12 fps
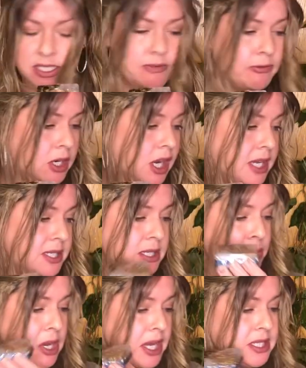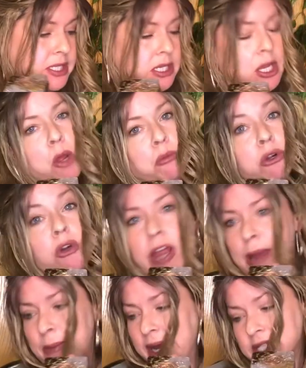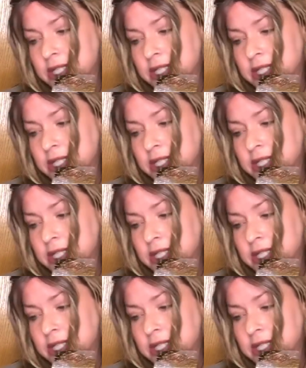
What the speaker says: for customized programming.